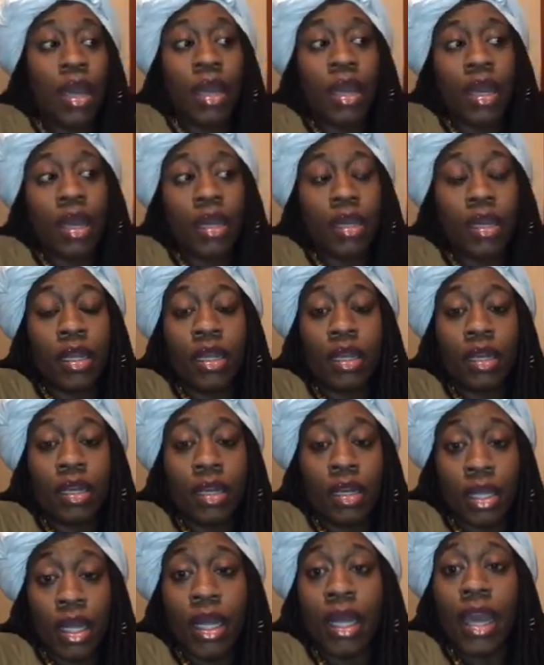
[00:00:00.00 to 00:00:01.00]
At the end of the
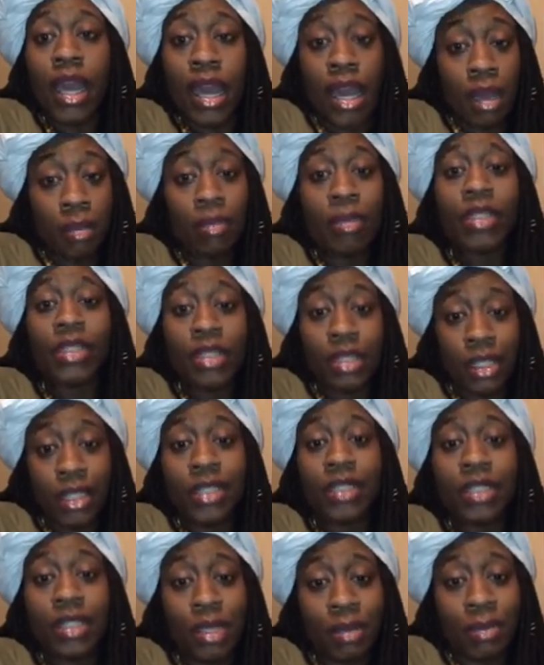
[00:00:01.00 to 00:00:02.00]
day, Atmos is
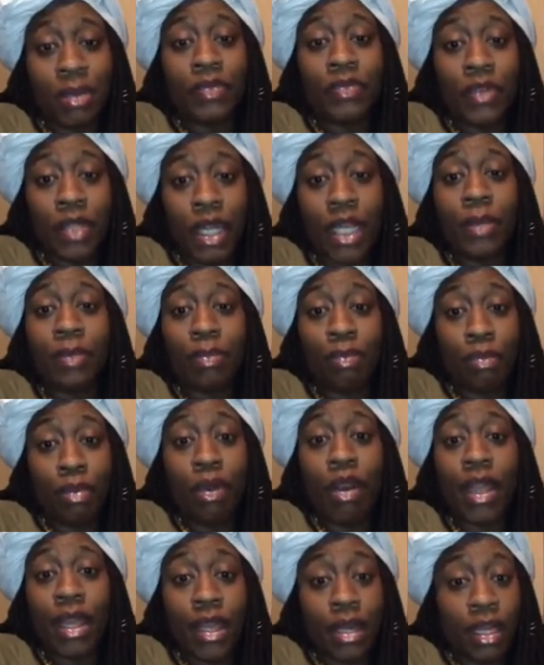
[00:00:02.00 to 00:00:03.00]
coming for their
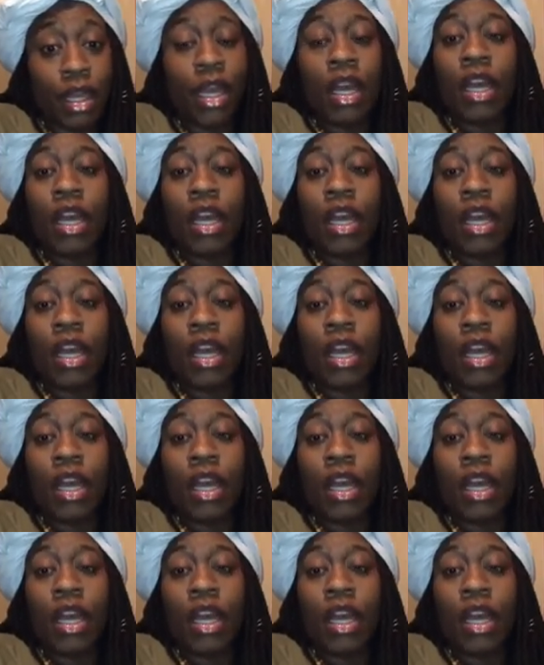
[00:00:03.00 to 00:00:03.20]
bread.